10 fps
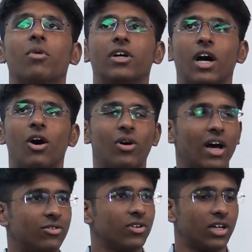But now,
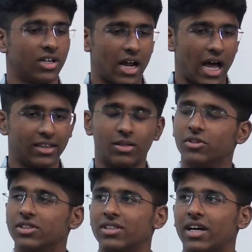as we are at
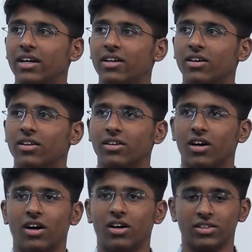the business end,
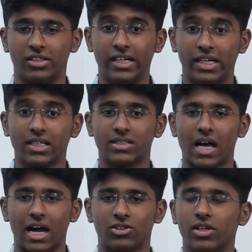the three
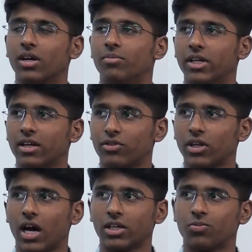teams actually competing
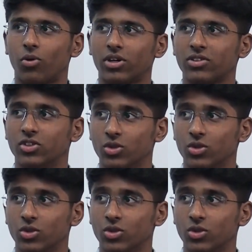for the last spot